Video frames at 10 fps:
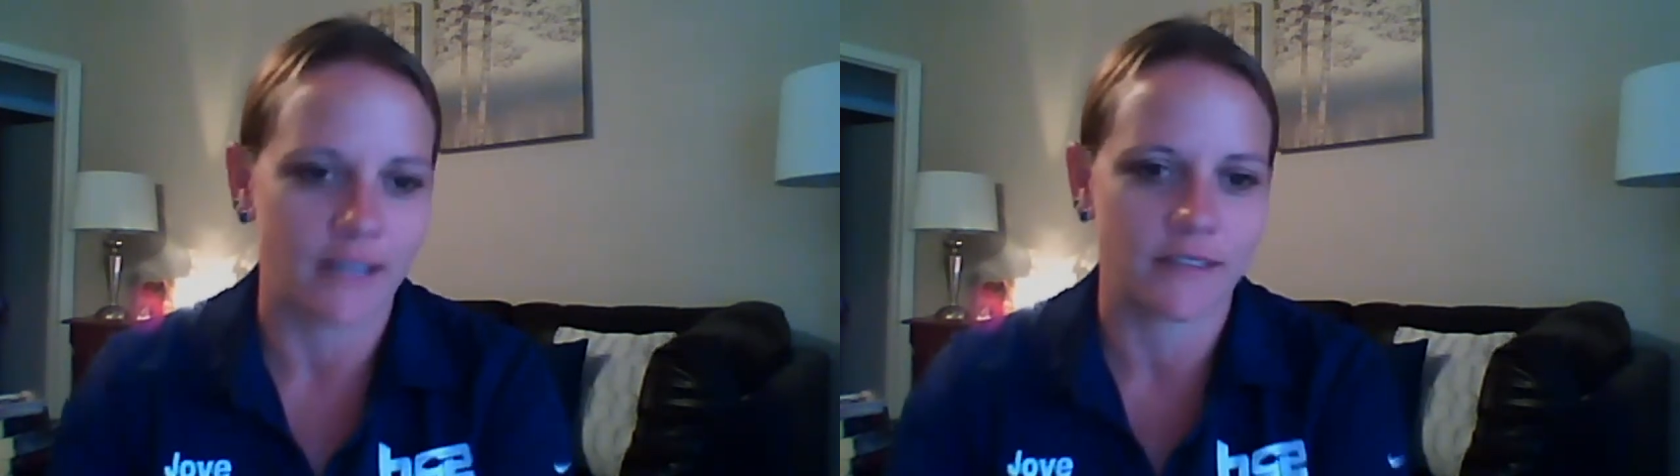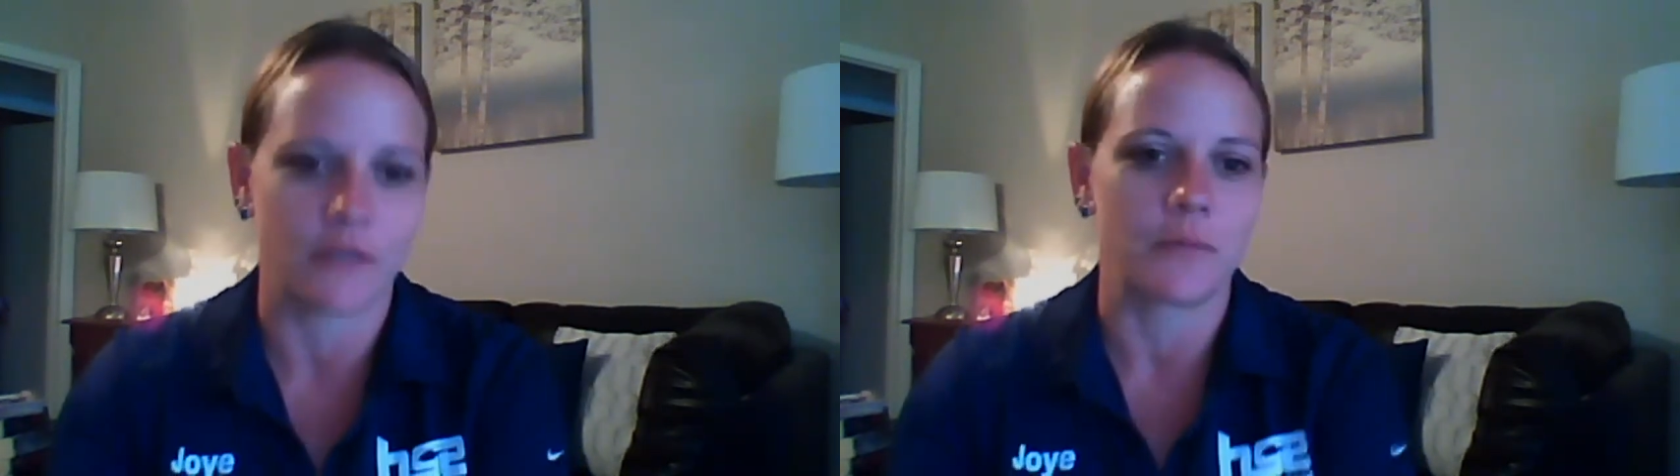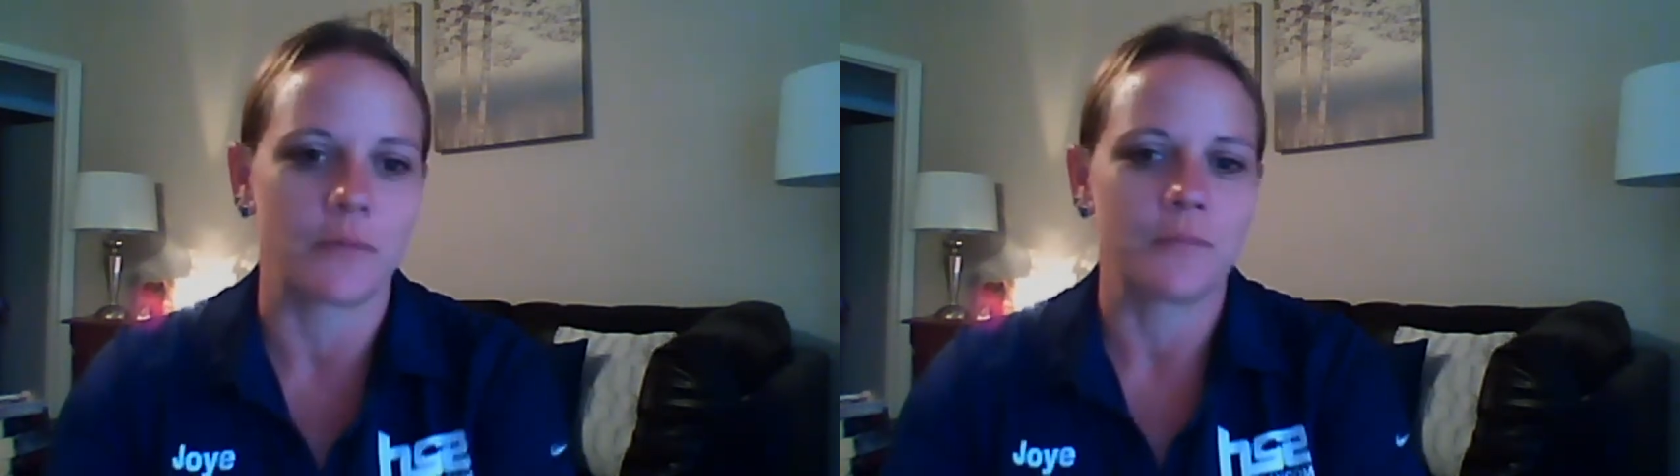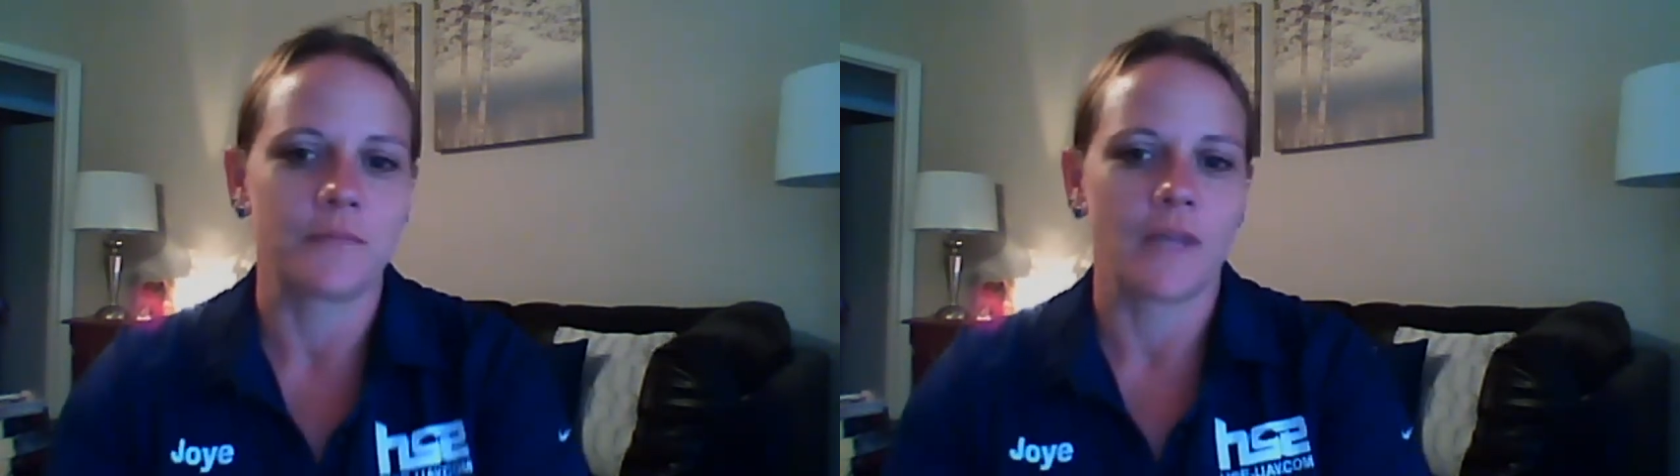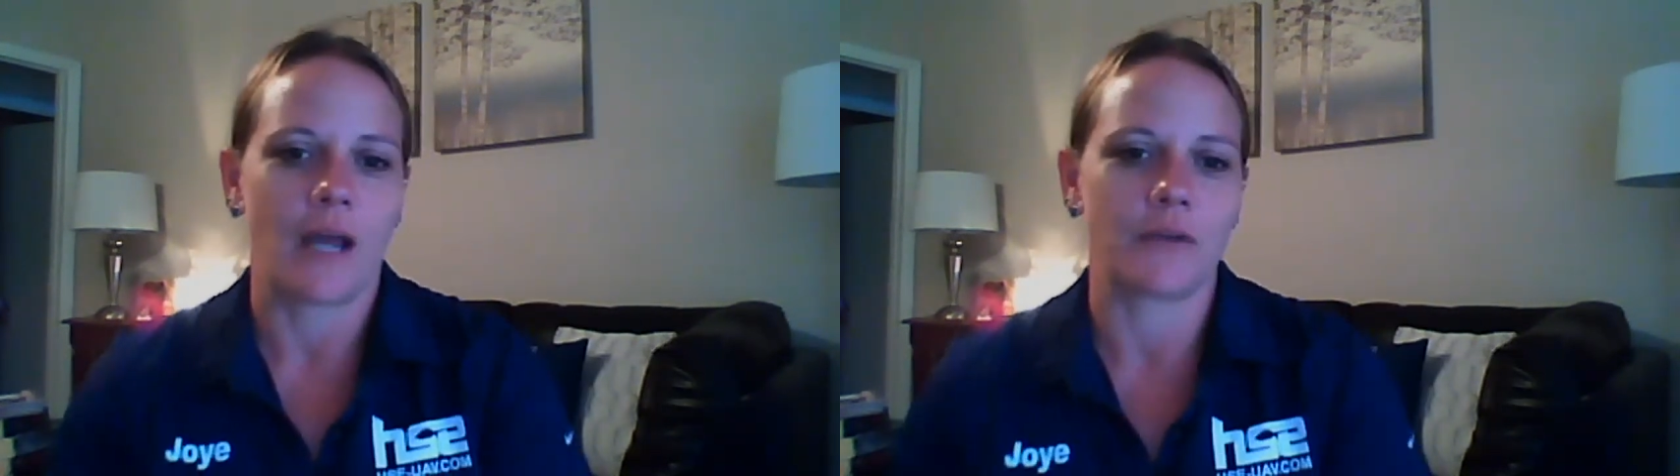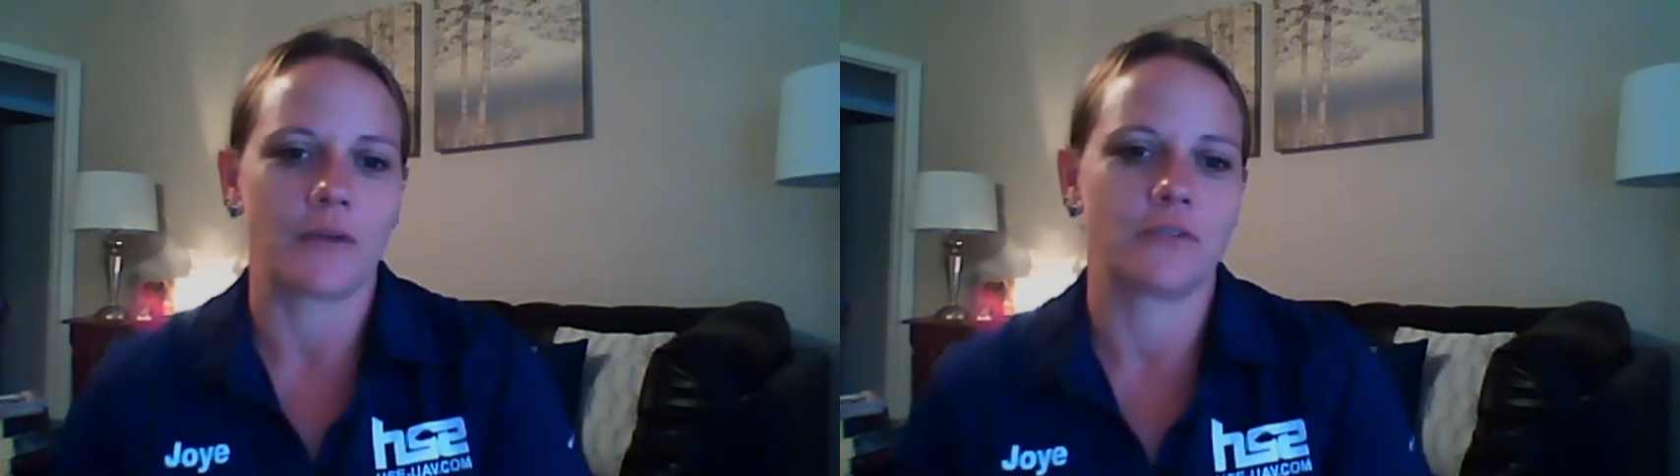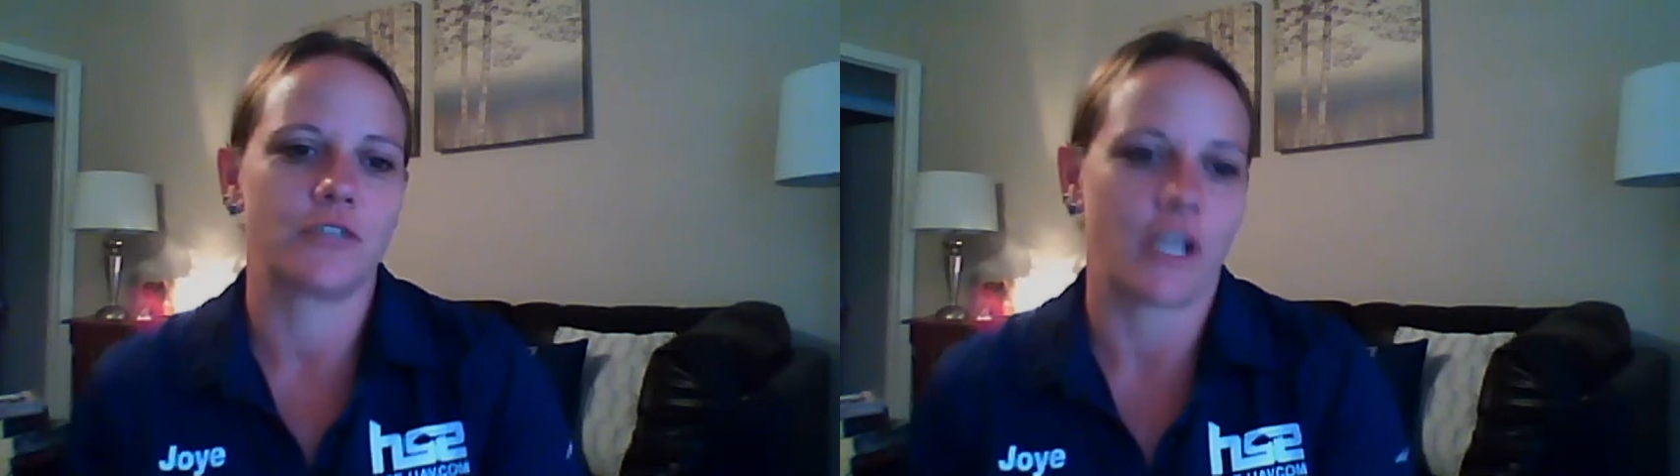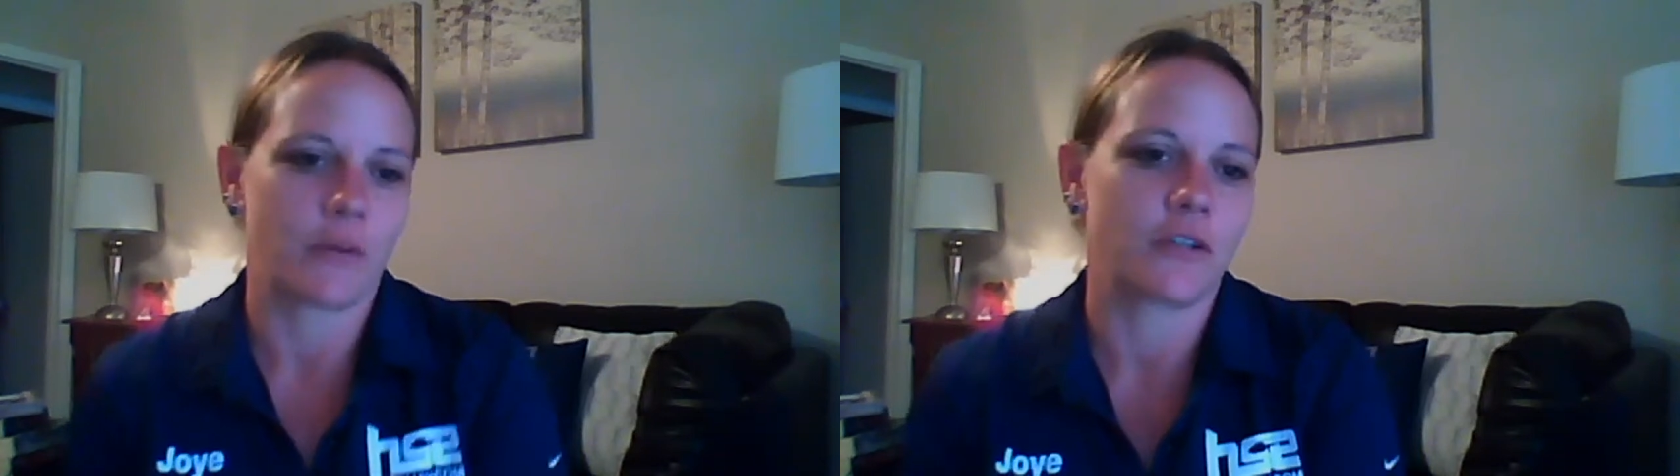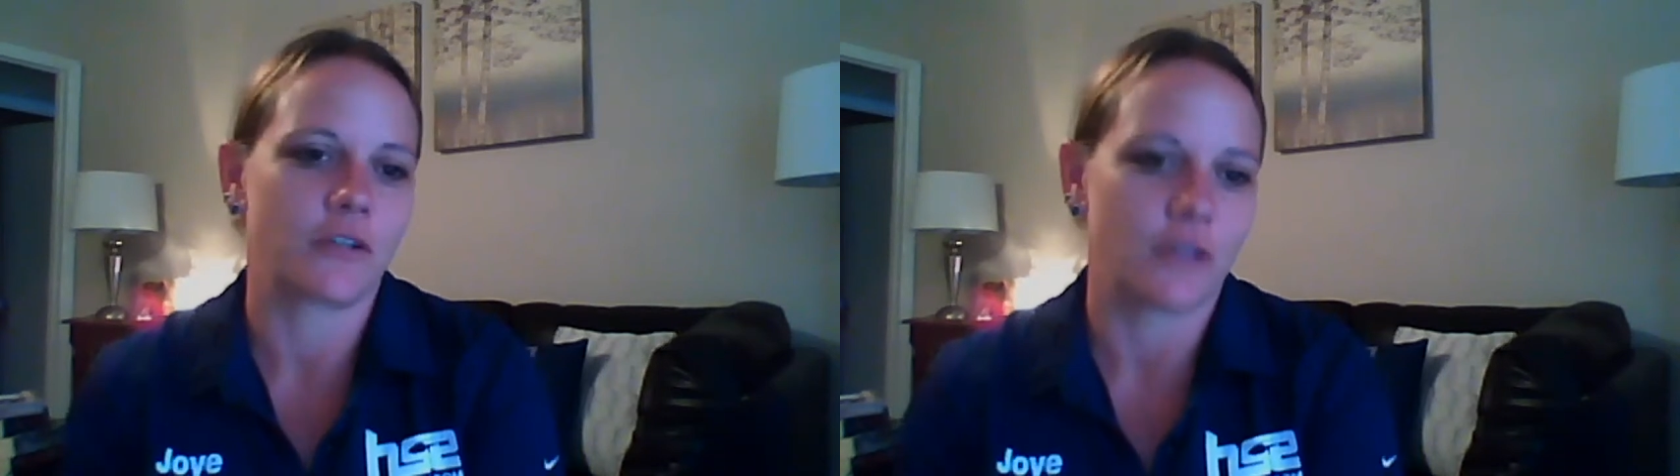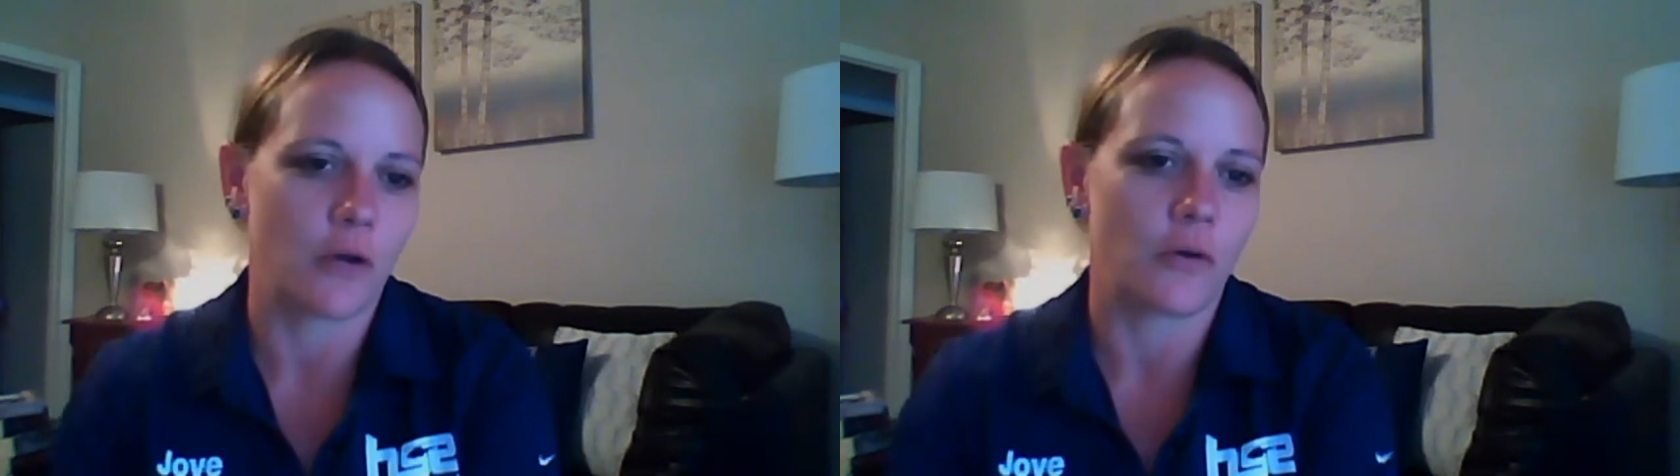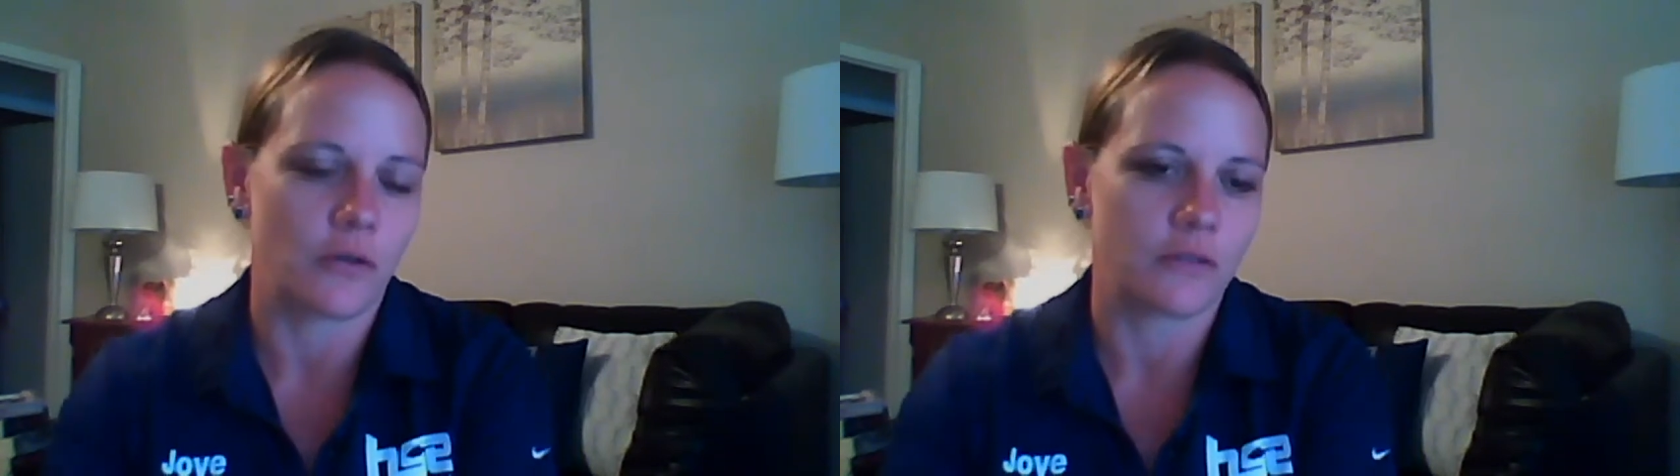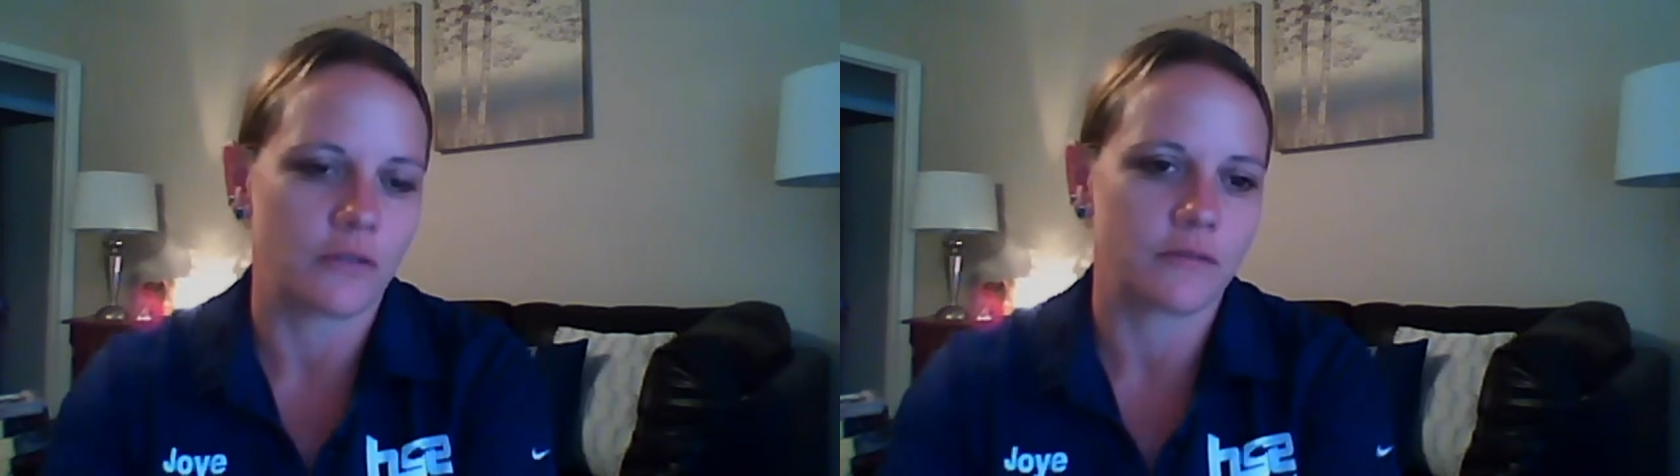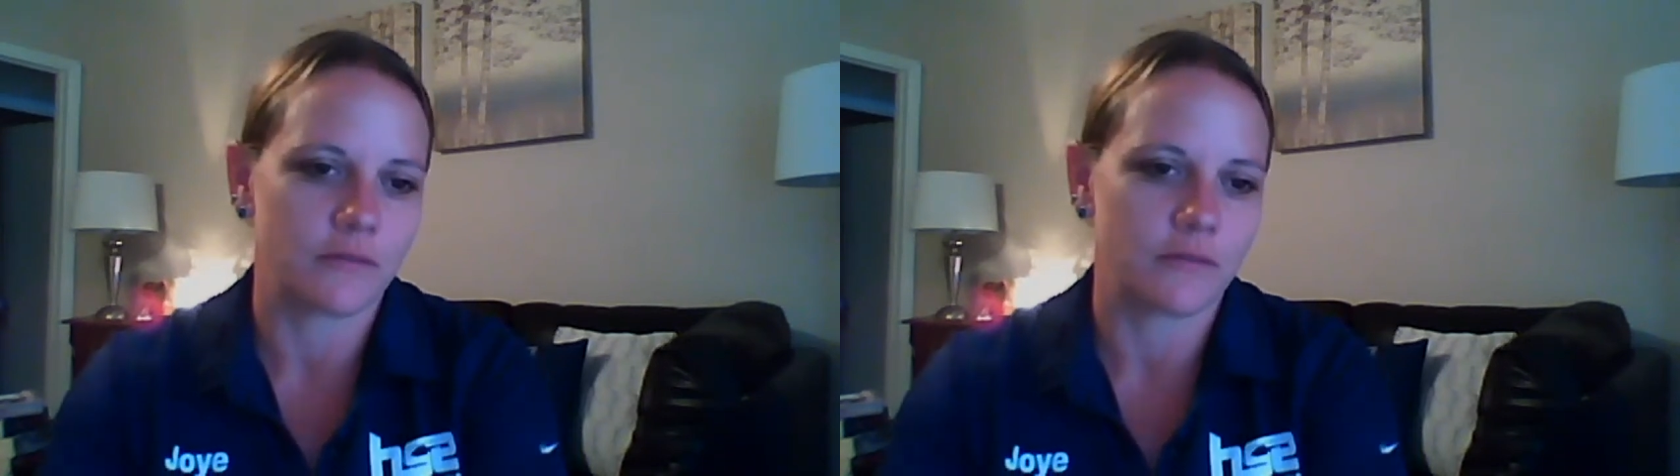So yeah, I would check with your local